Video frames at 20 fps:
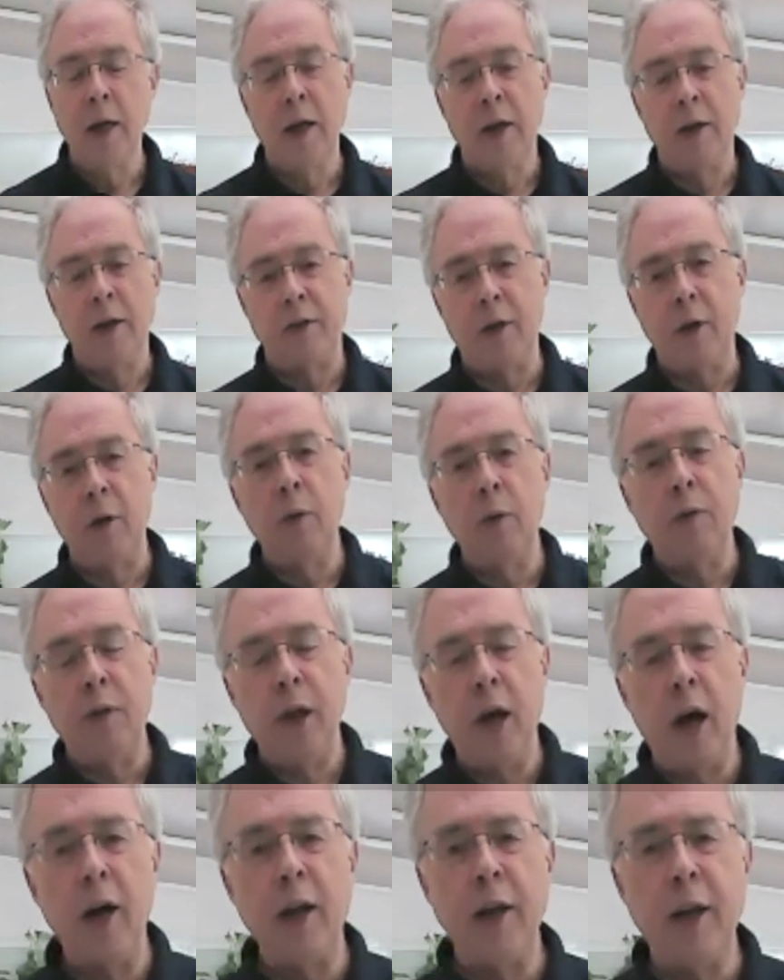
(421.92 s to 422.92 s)
So
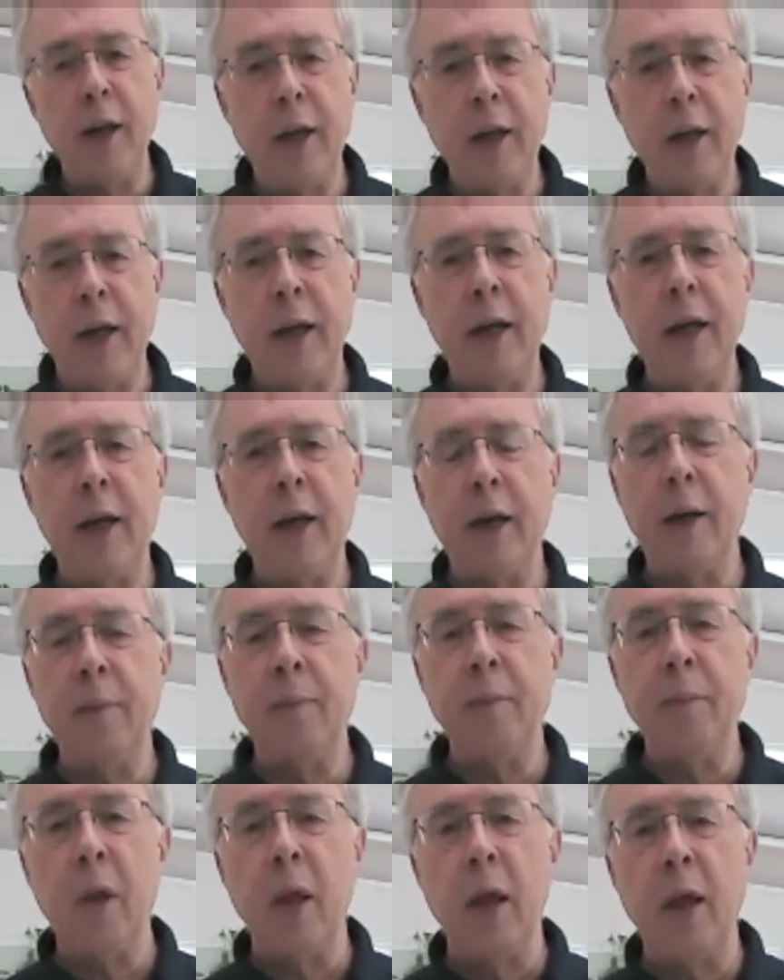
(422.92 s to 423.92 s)
the idea here
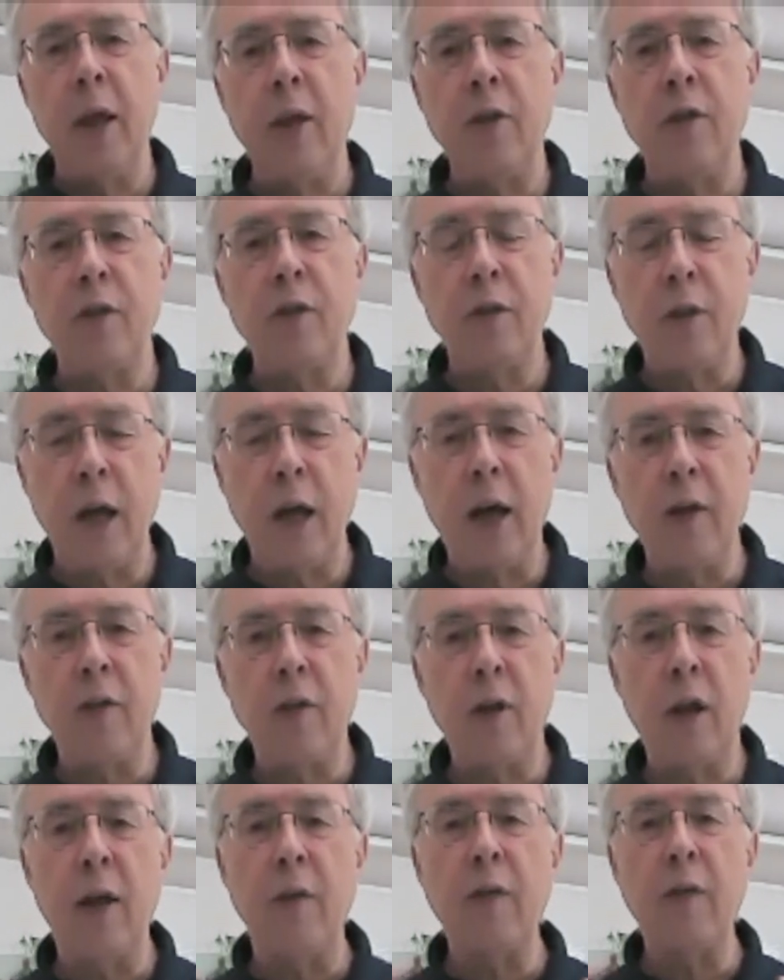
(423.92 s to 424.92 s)
is
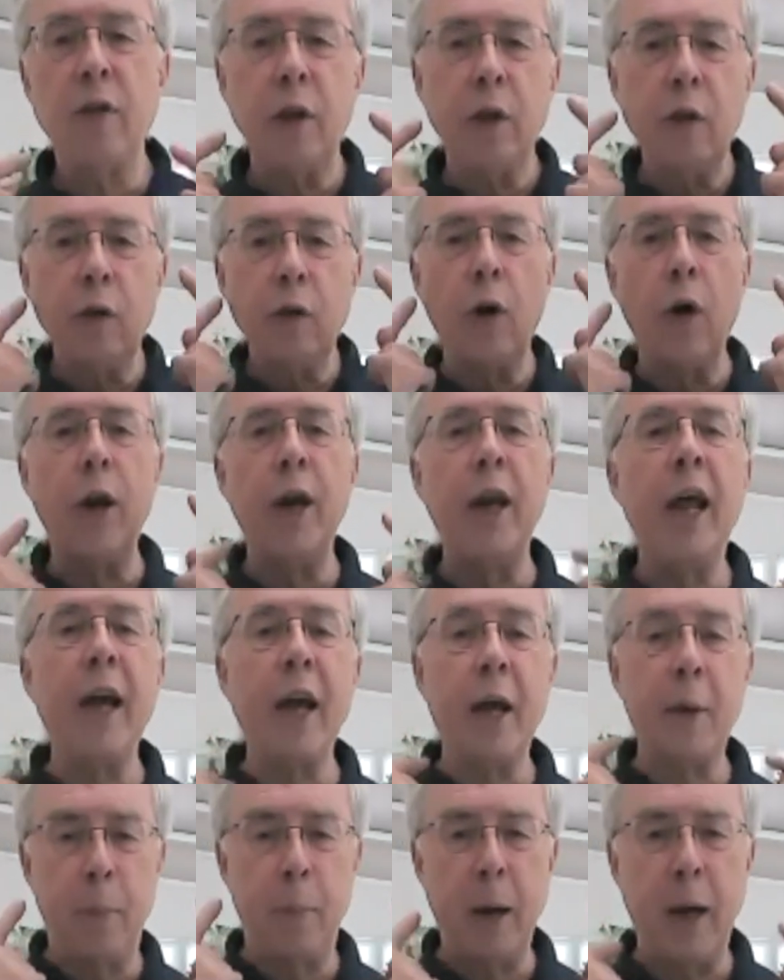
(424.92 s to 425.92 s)
that, let's say you've got a
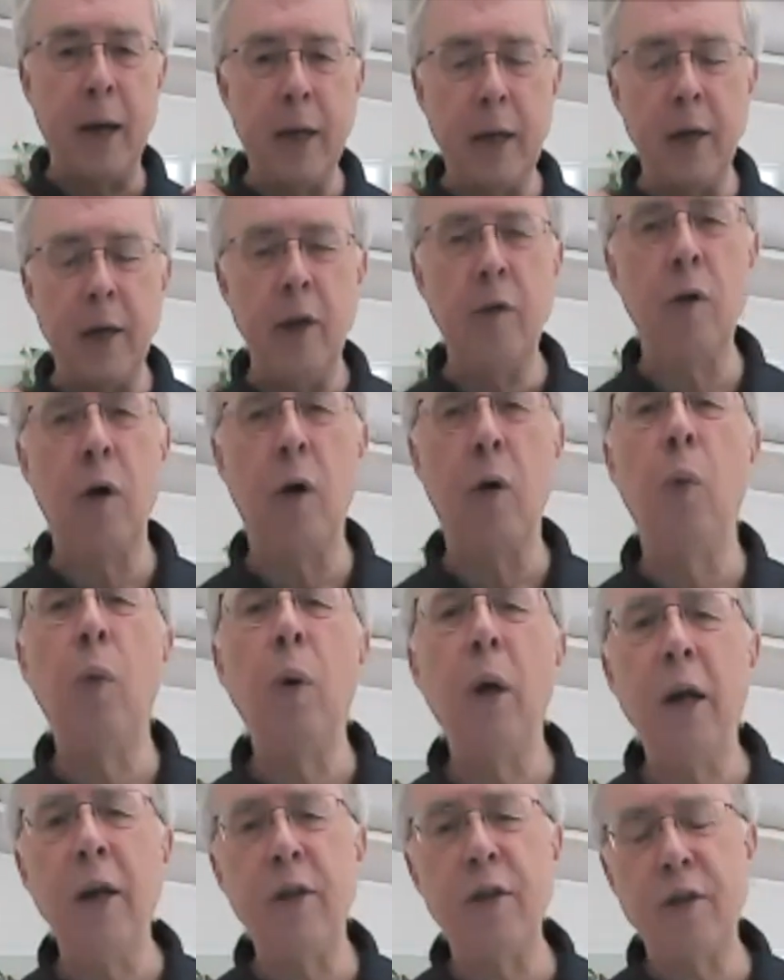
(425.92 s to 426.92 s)
neck pain, you've got a
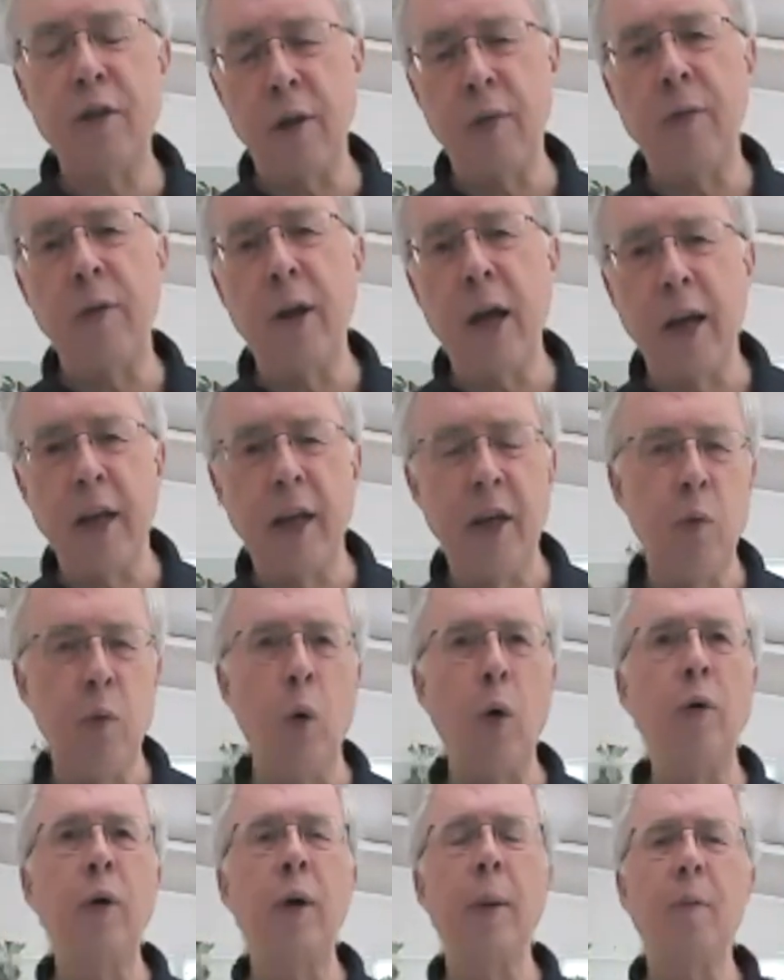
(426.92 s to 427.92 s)
really stiff neck. You
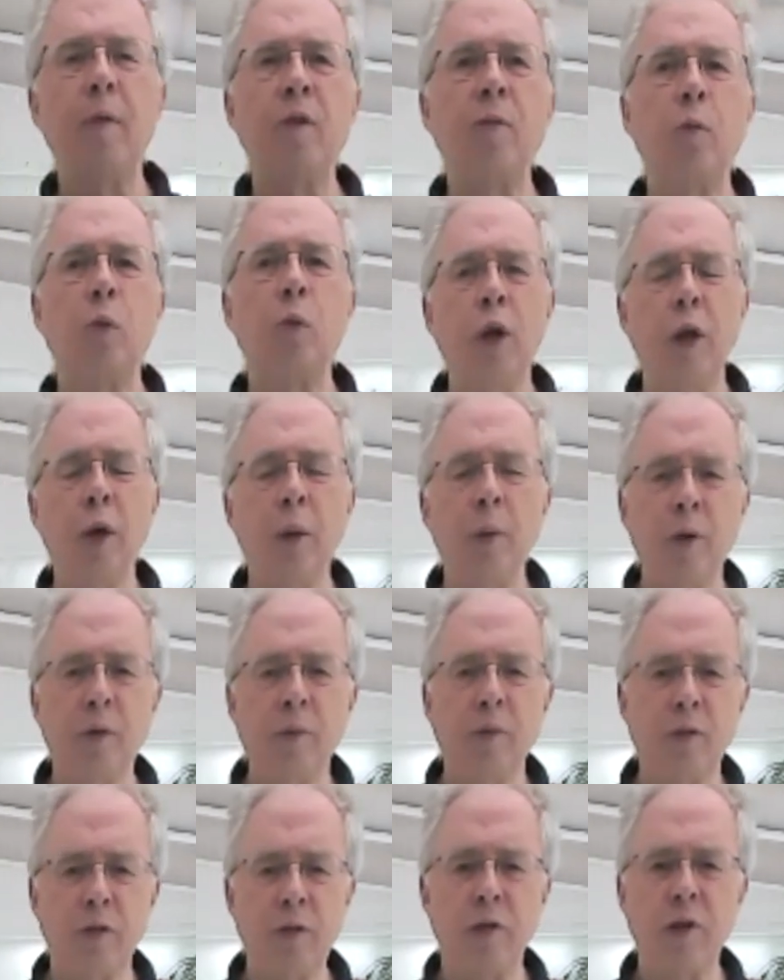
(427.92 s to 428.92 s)
woke up this morning with a
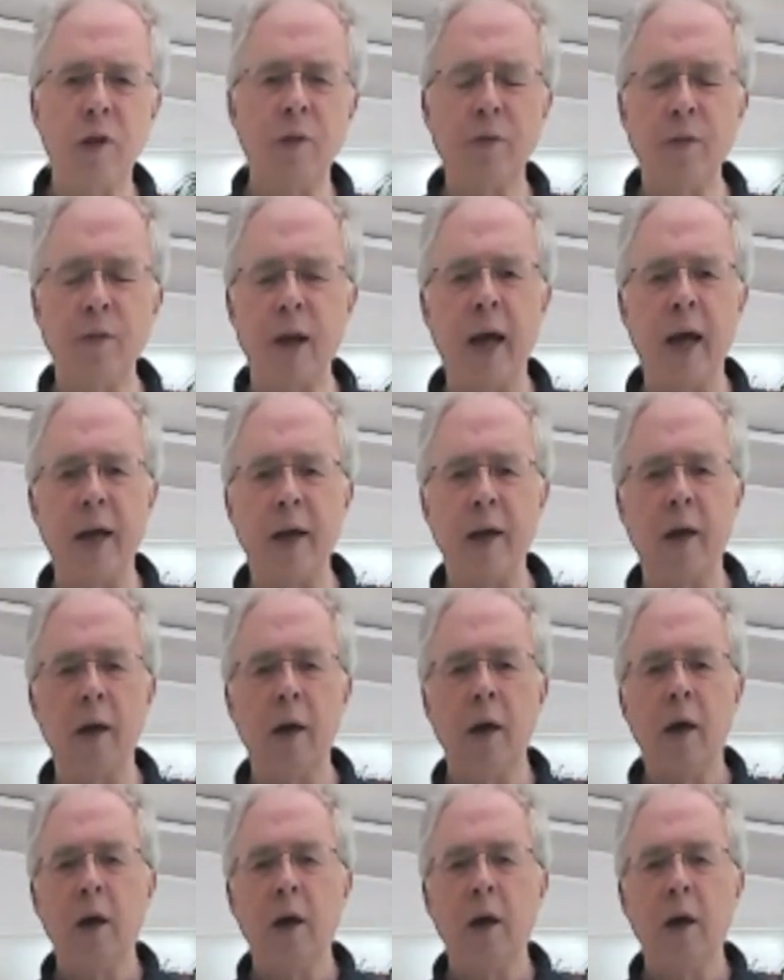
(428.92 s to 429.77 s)
stiff neck.